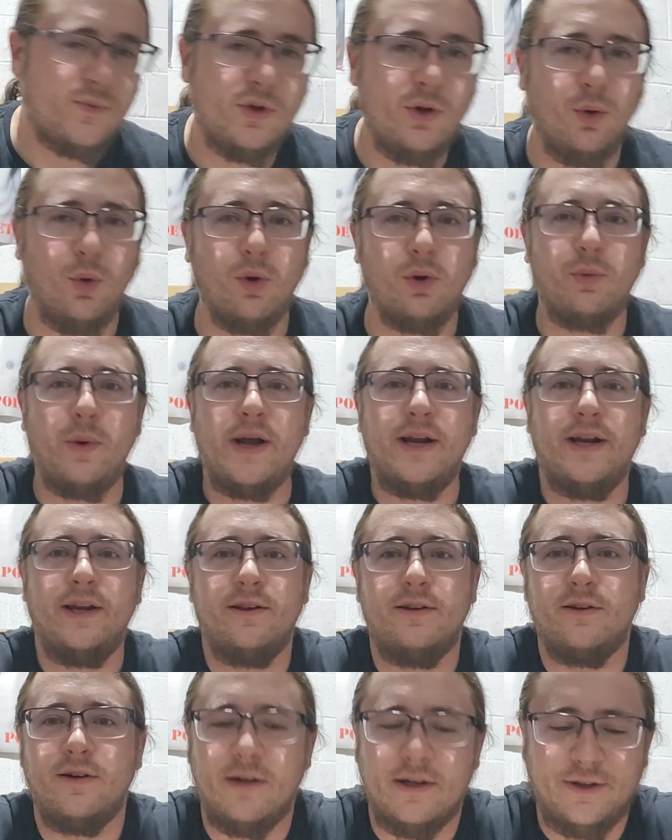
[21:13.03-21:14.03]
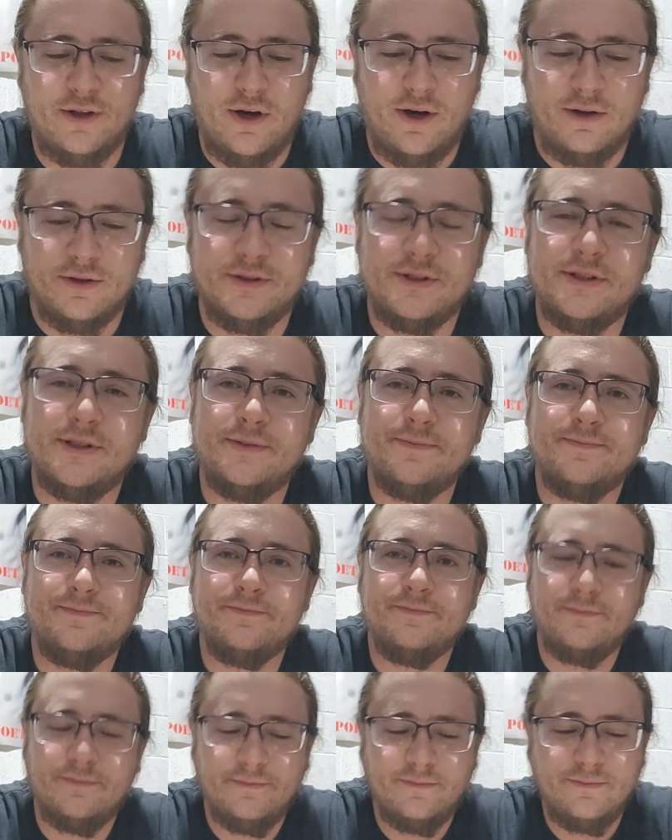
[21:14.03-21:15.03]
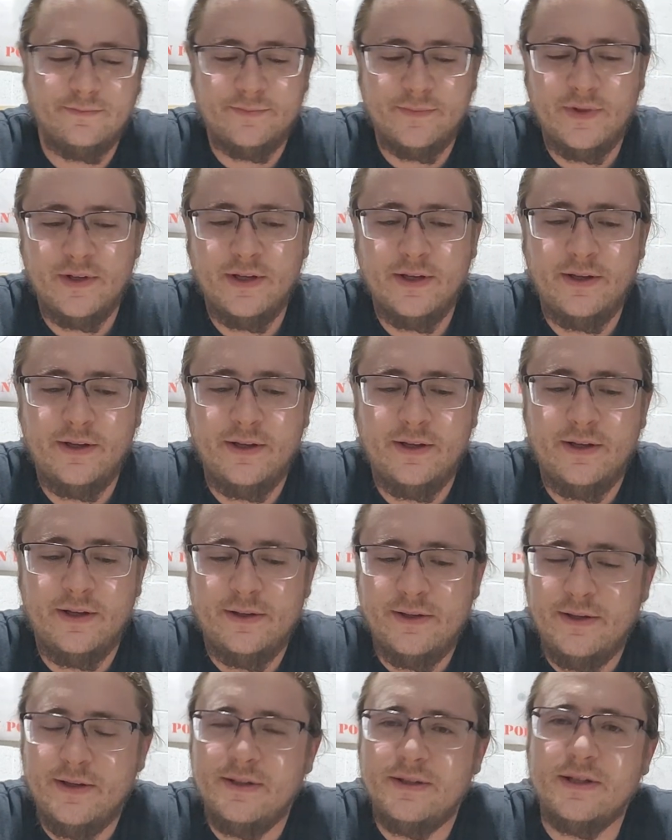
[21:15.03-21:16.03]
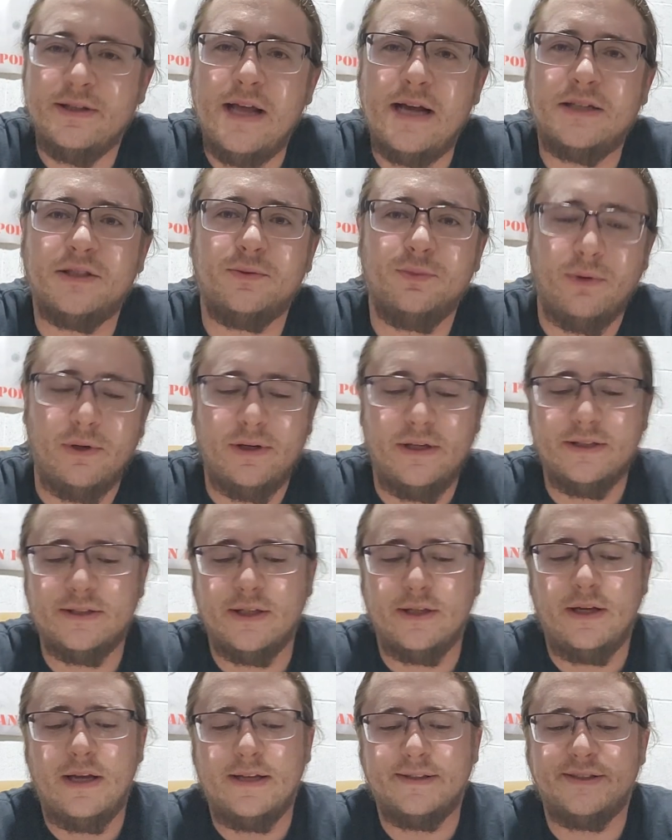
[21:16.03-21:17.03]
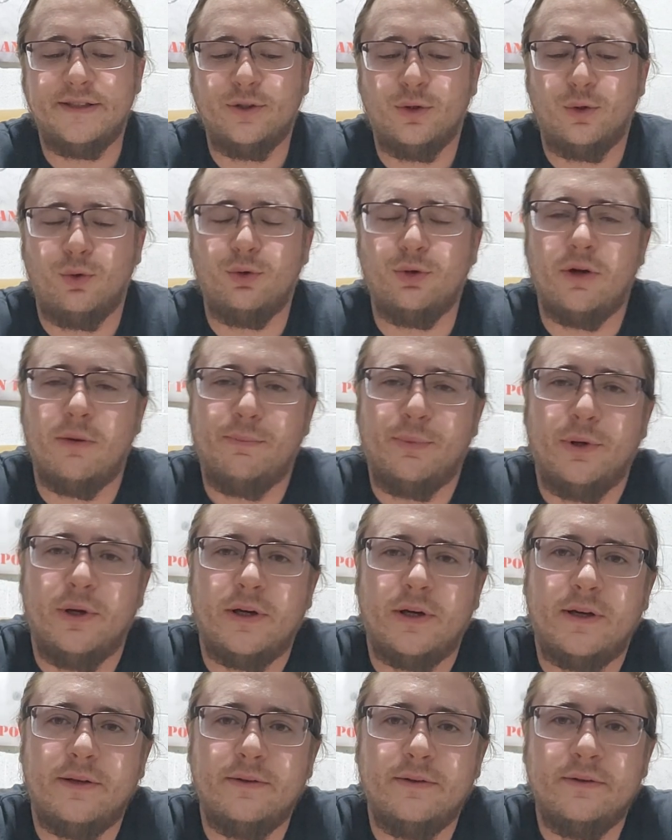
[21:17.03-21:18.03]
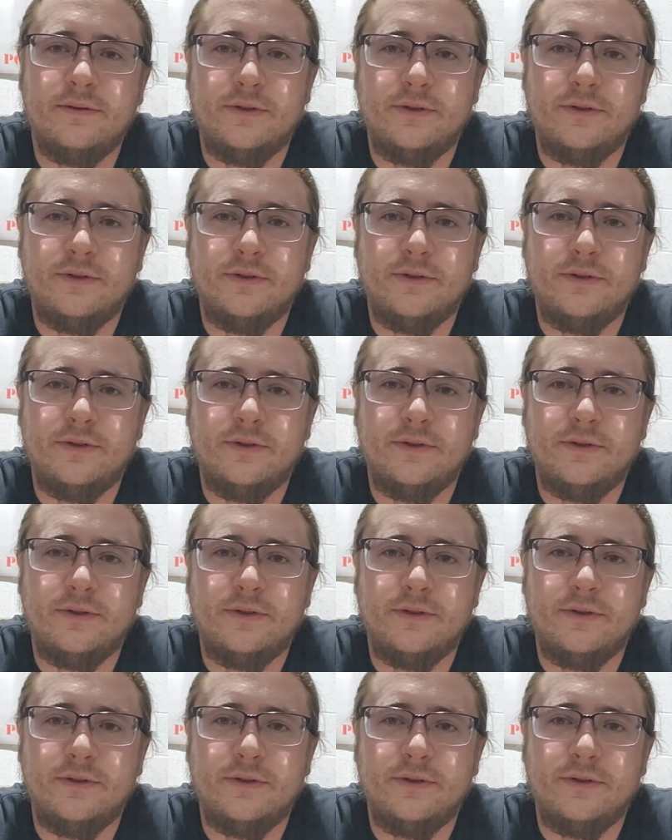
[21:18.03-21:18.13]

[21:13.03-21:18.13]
or regular adults. The next one is an older book.